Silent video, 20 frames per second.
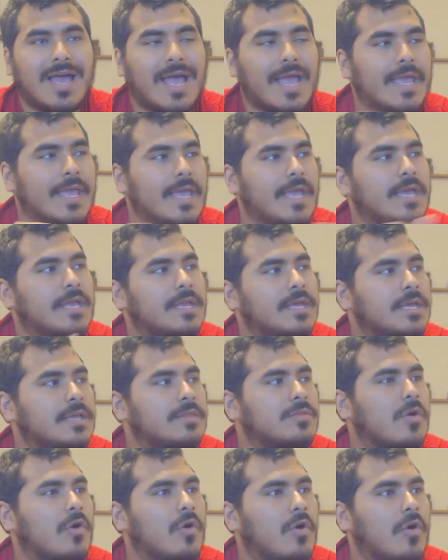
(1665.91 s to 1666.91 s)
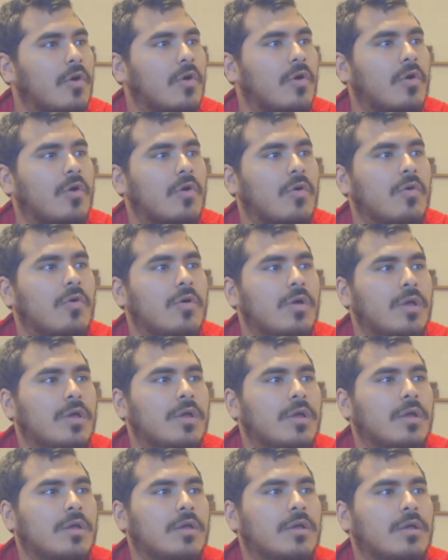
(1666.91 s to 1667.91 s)
I hated the whole...
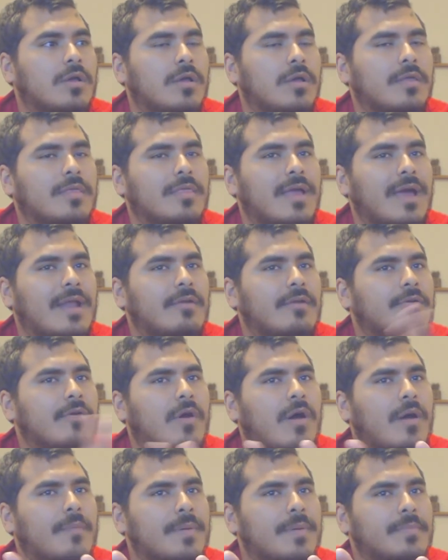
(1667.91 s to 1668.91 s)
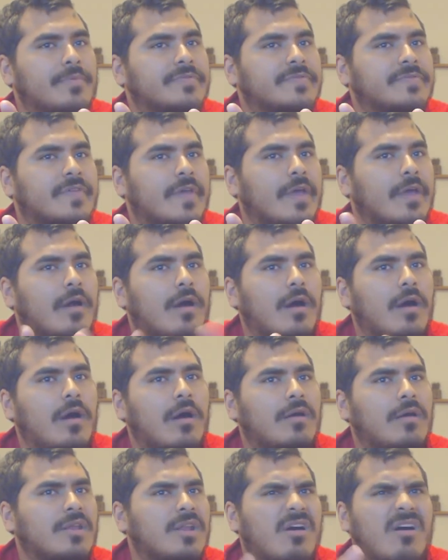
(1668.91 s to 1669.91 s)
I don't know how people say,
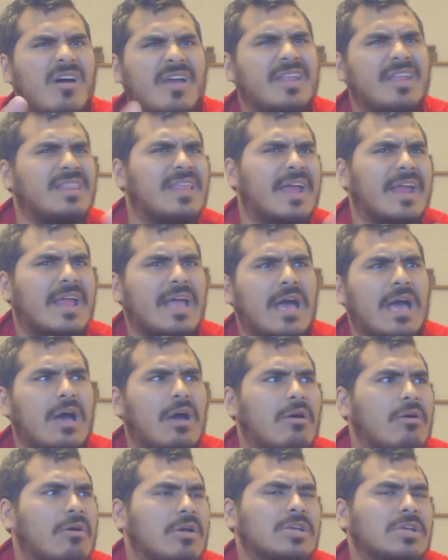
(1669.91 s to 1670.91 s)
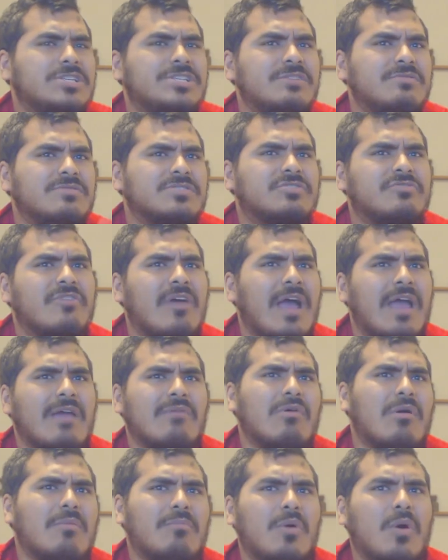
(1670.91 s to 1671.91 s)
oh, you know, I didn't like how she was
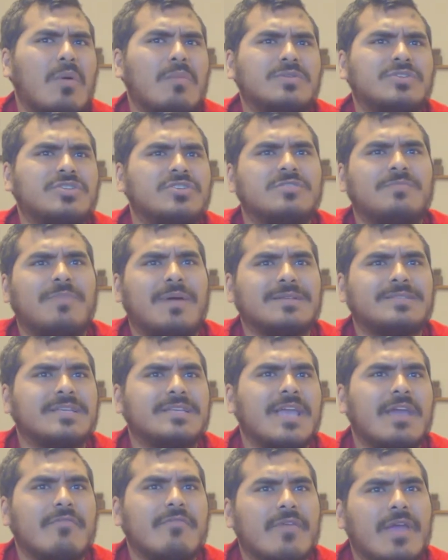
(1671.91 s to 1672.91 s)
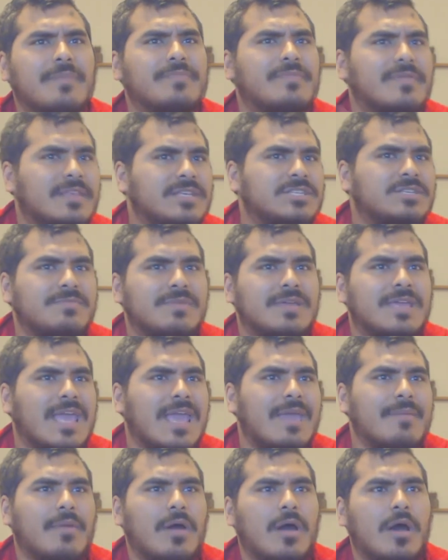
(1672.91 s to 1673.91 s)
crying one moment, she was about to get raped, and then she
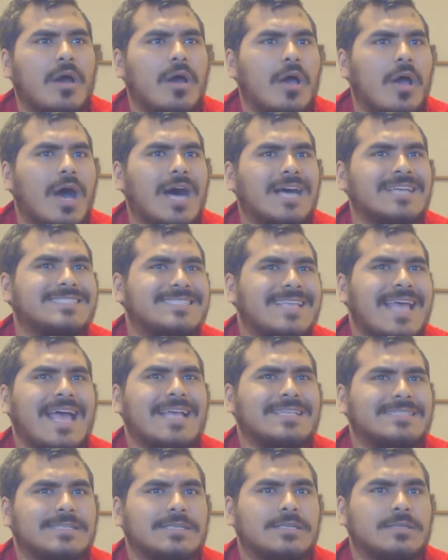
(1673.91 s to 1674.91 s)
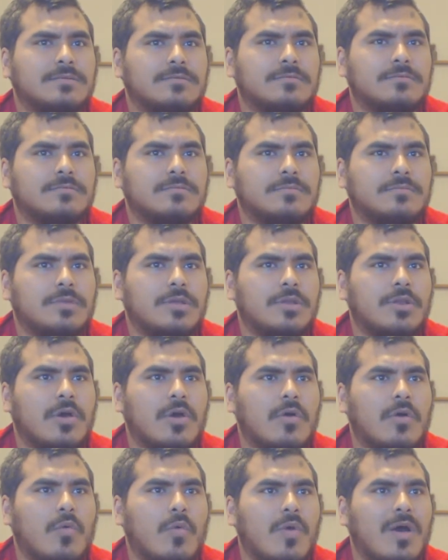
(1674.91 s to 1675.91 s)
became a assassin. You
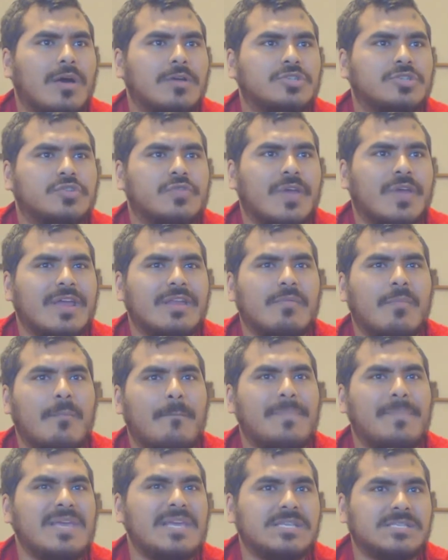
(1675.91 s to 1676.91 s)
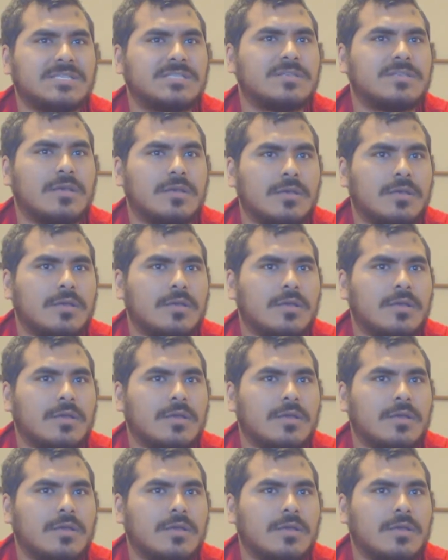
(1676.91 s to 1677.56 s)
know, a well-trained beast.